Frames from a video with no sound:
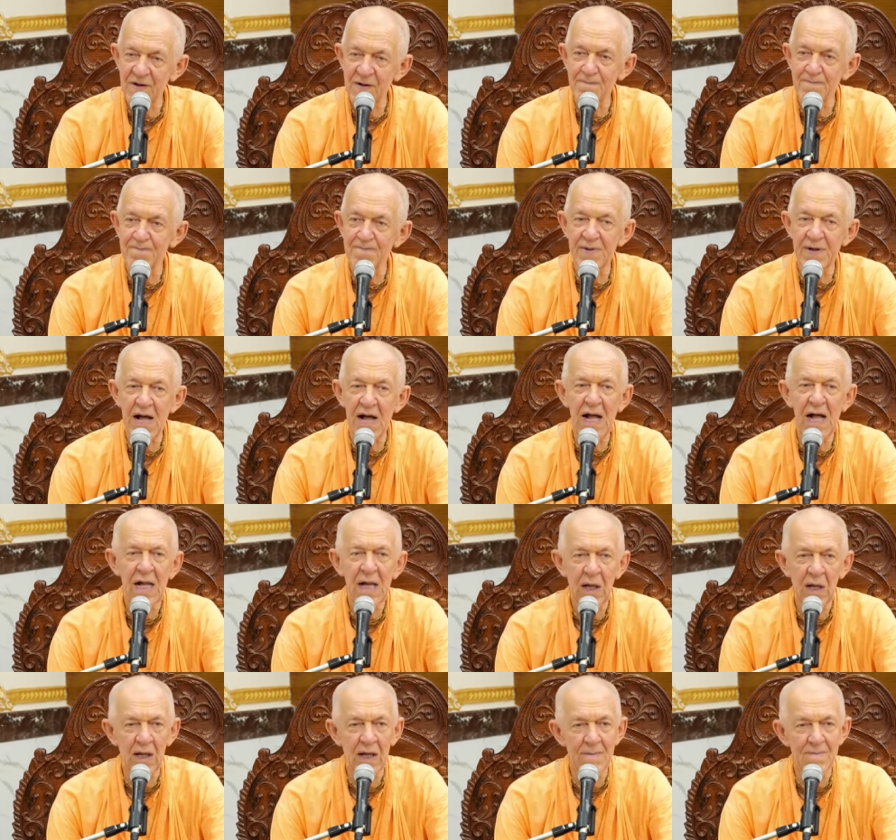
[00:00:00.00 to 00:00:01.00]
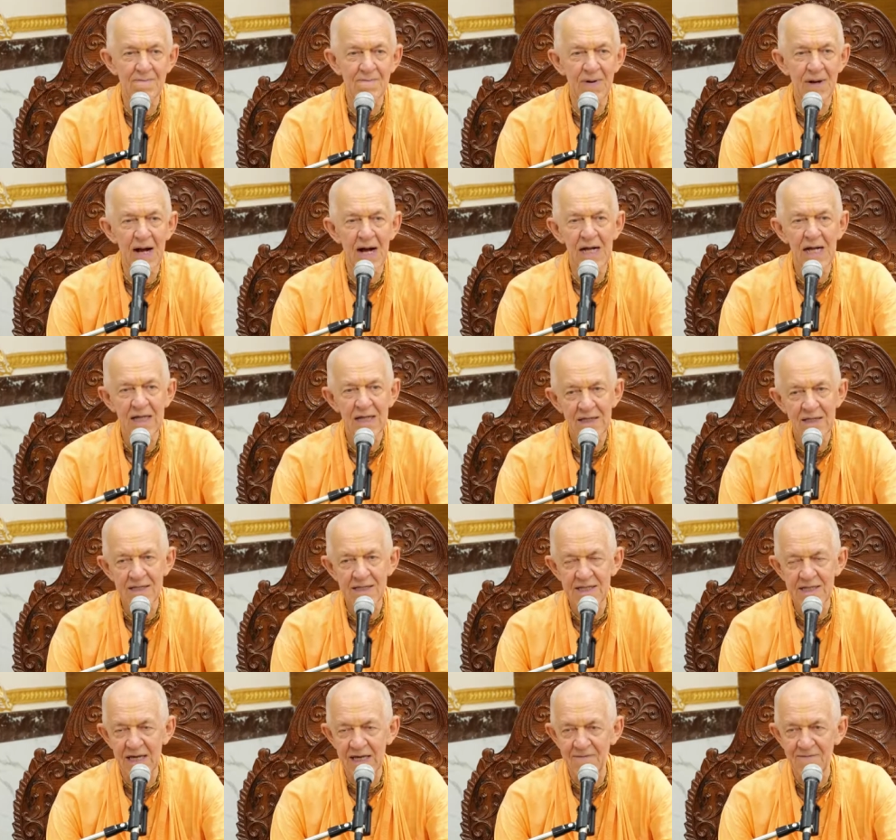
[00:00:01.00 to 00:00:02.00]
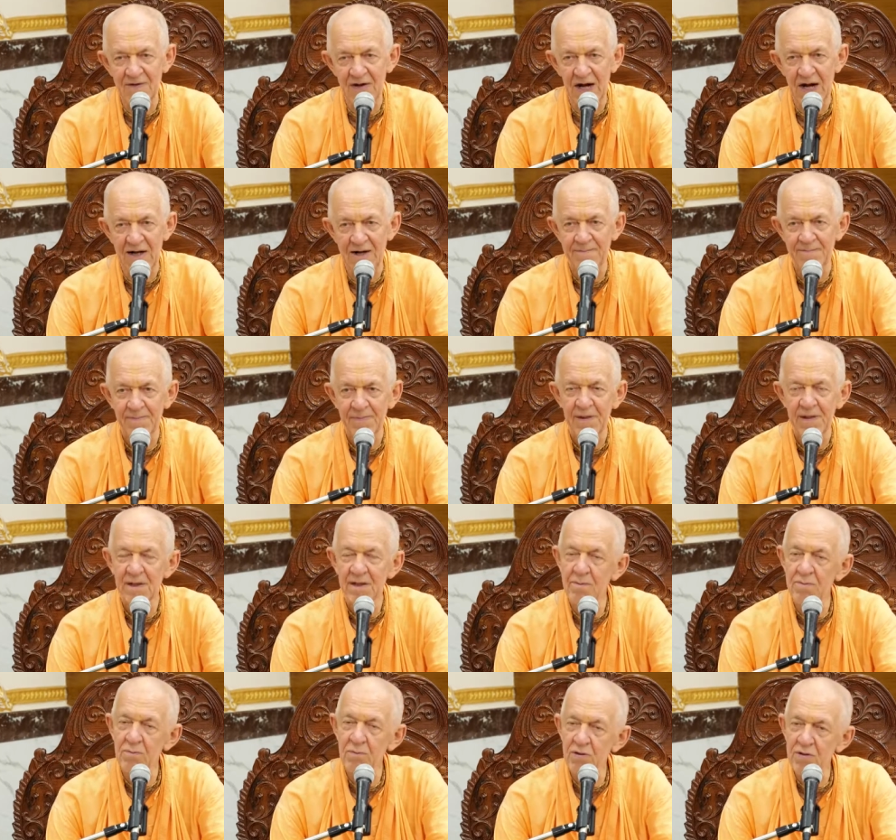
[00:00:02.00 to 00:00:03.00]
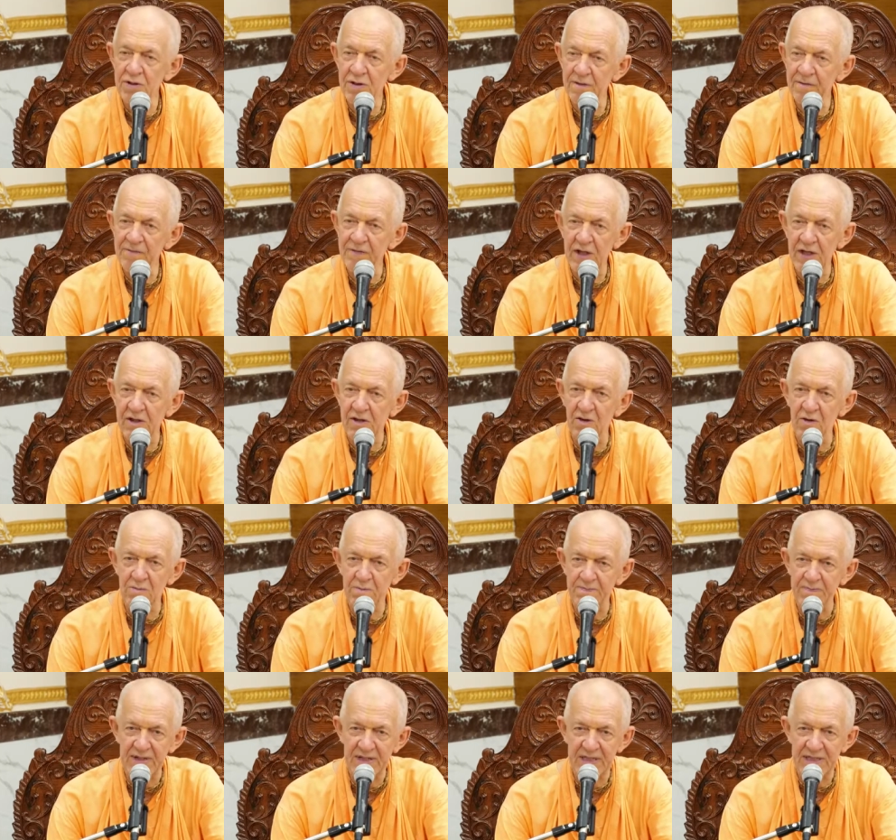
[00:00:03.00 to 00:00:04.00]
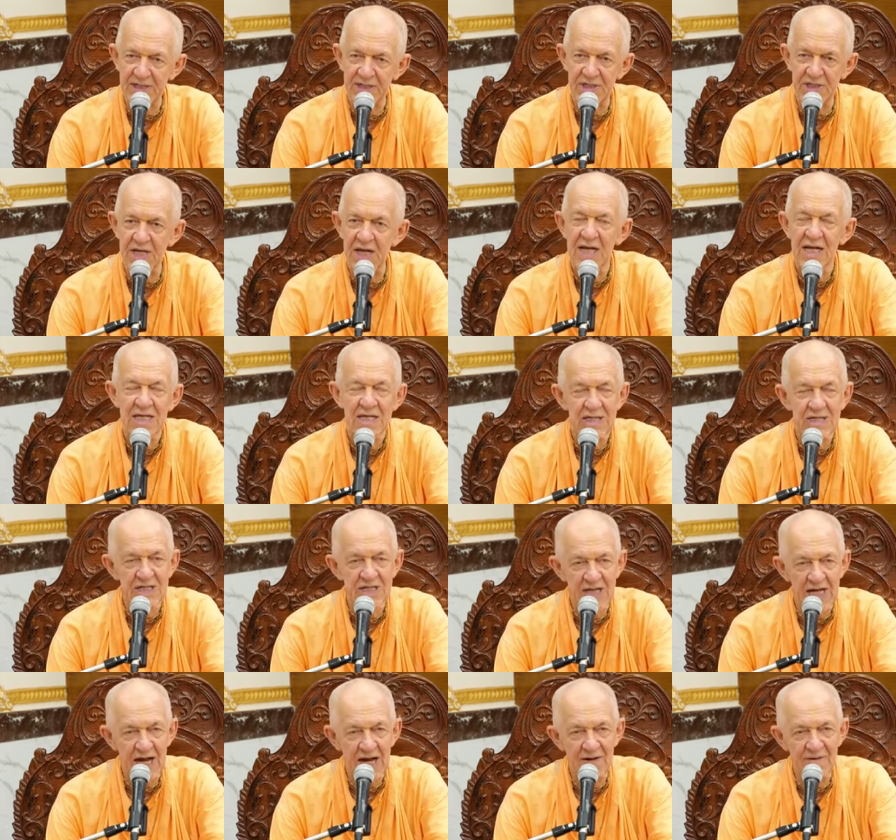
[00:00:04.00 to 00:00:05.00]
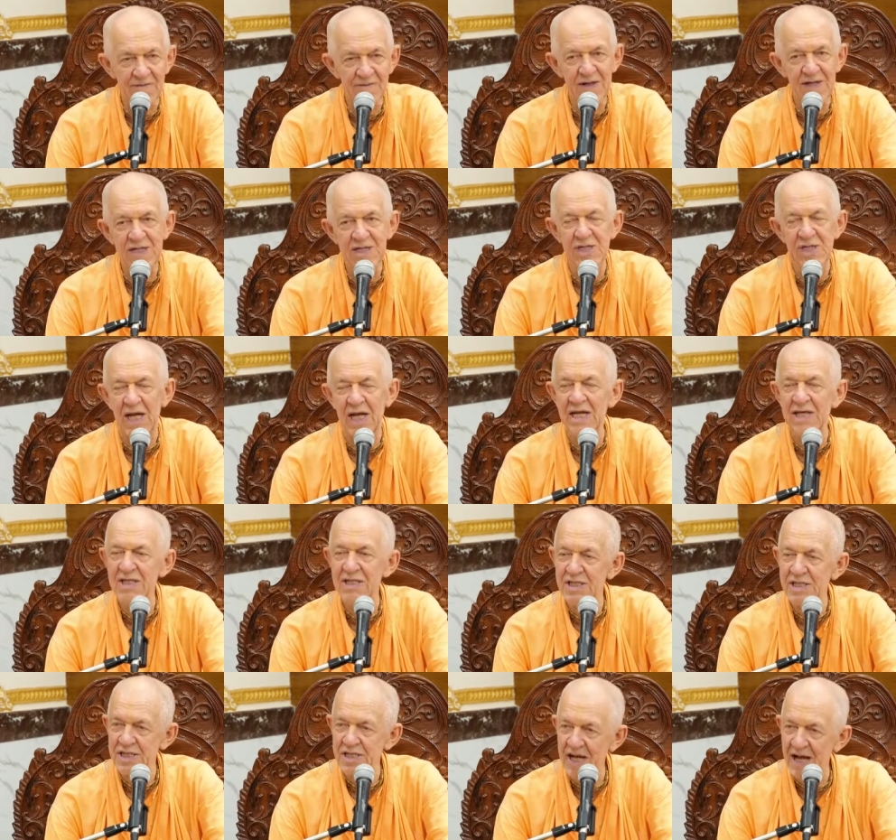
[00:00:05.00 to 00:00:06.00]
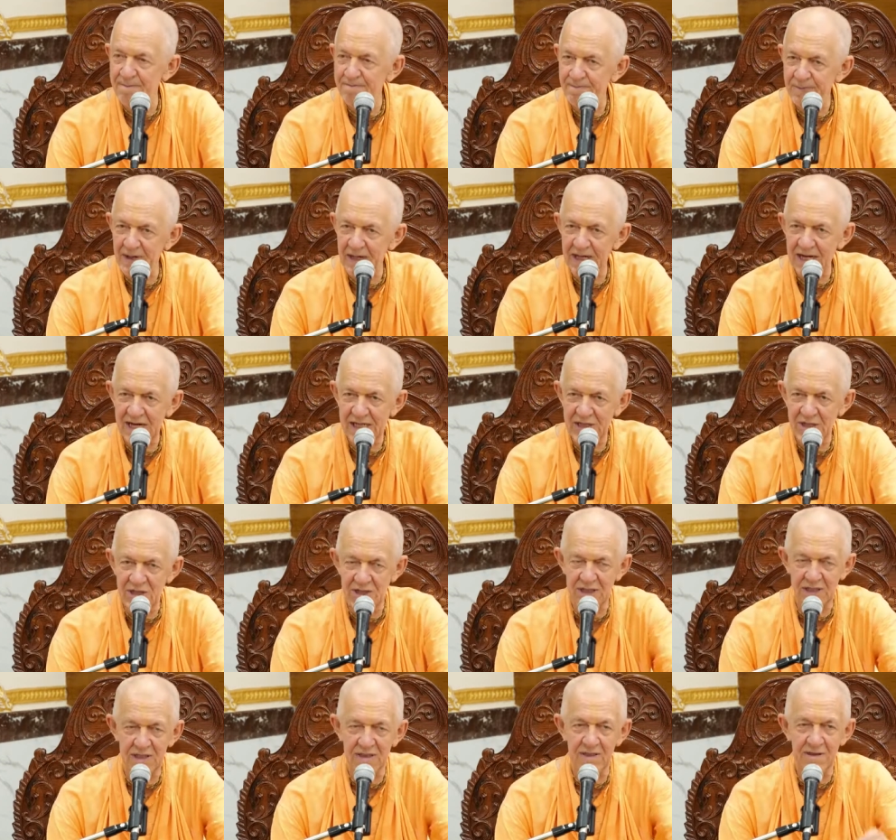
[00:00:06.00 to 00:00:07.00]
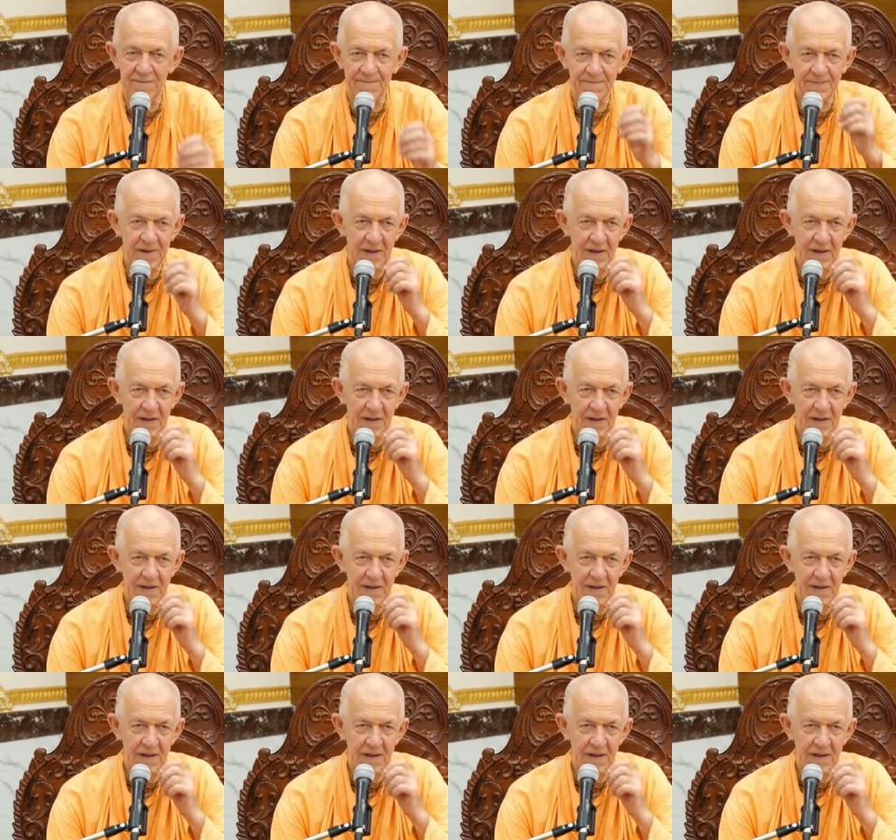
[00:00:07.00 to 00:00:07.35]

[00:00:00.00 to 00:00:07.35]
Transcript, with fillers: Vipralamba Seva, the mood of the gopis, service in separation.